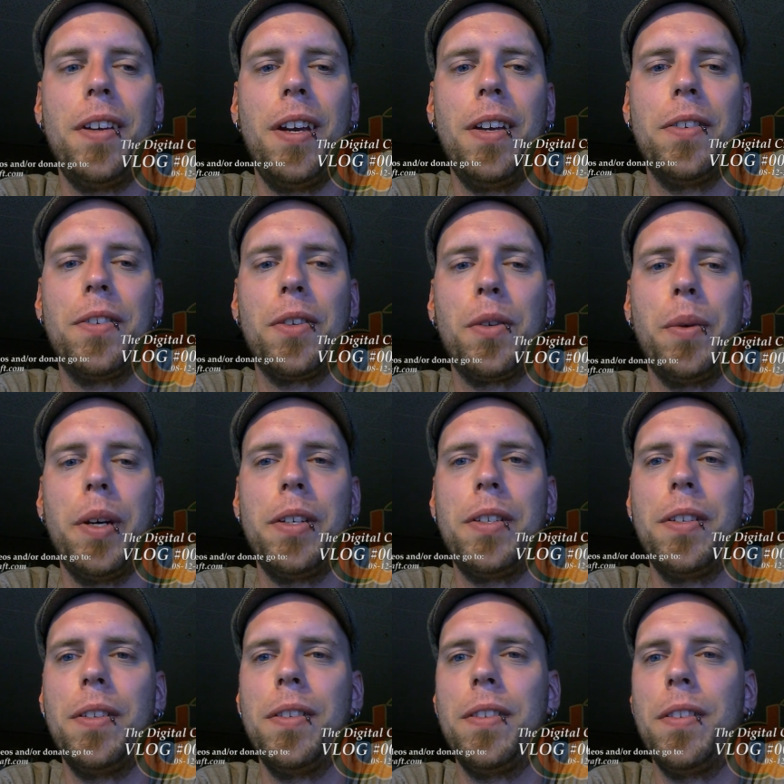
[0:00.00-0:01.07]
answer
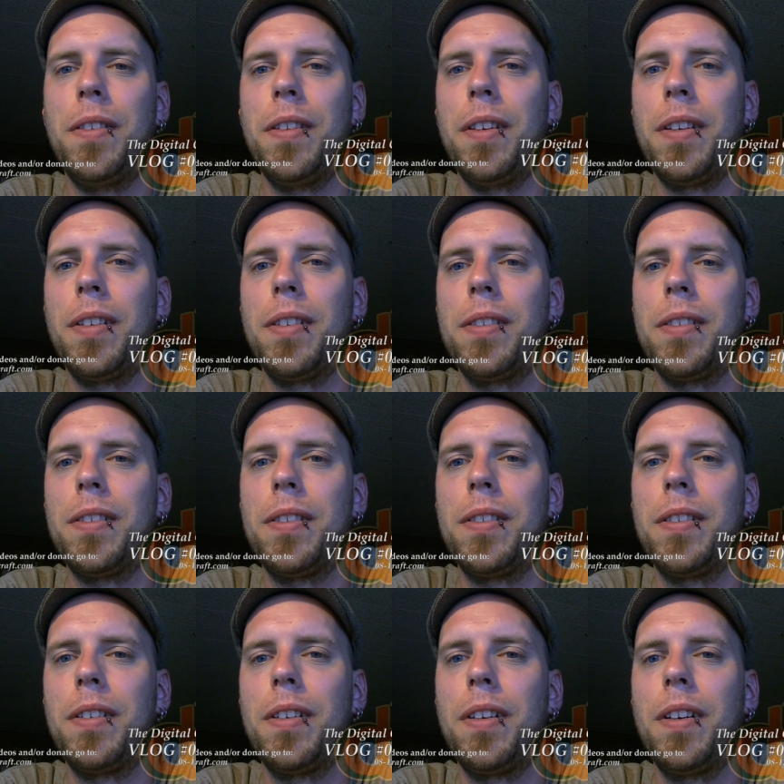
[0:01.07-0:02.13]
questions and things,
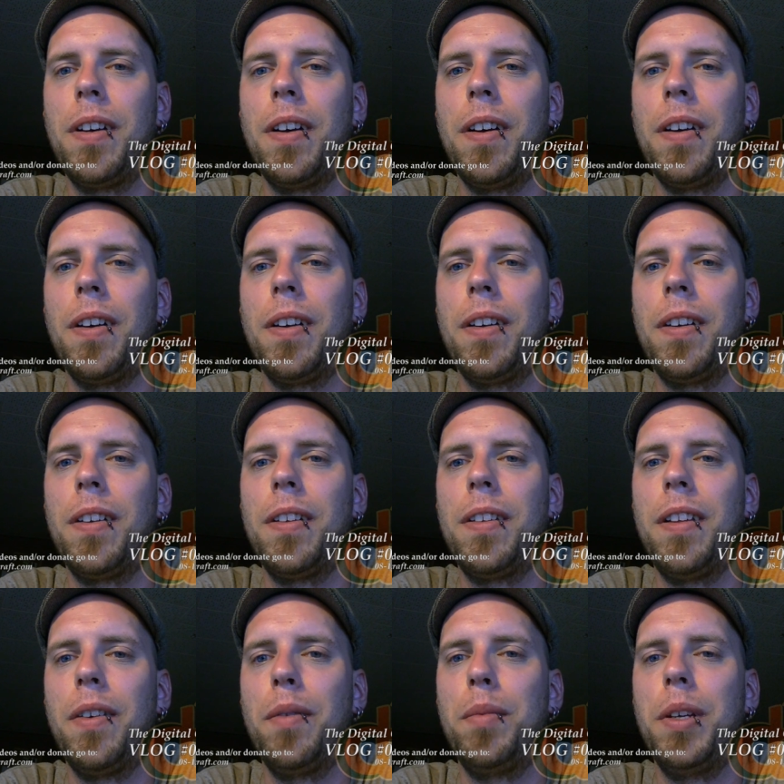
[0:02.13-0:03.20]

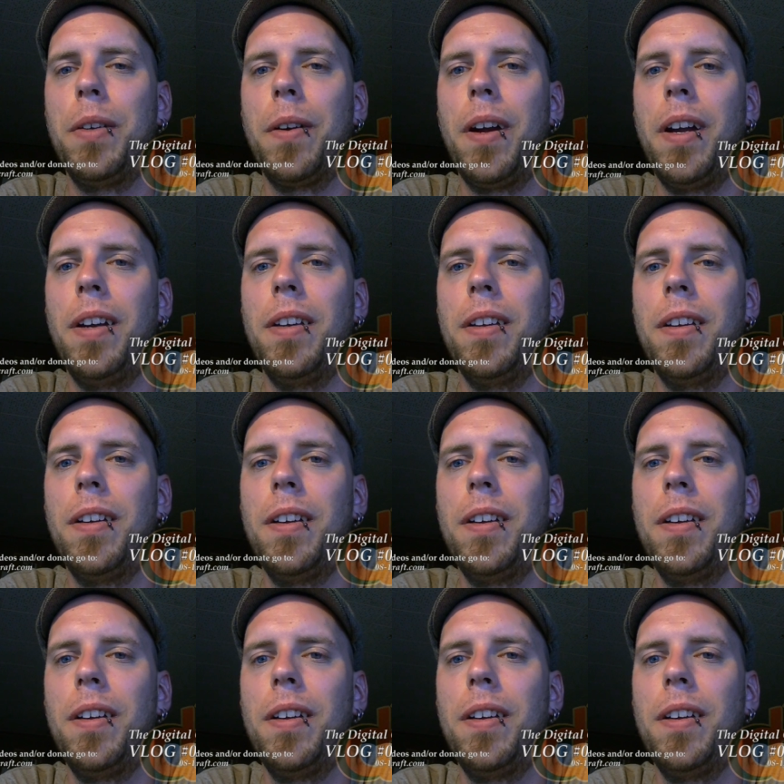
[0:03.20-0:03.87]
that would be great.